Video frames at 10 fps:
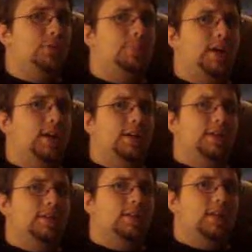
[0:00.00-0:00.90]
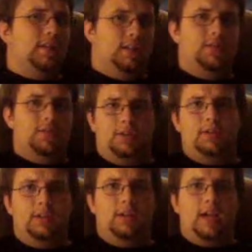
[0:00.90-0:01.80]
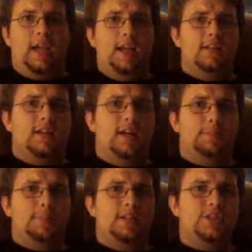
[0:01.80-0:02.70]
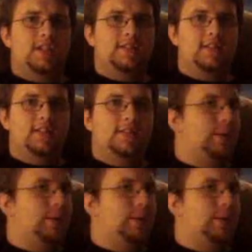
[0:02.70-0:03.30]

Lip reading: but, you know, you're ahead in the competition as it is.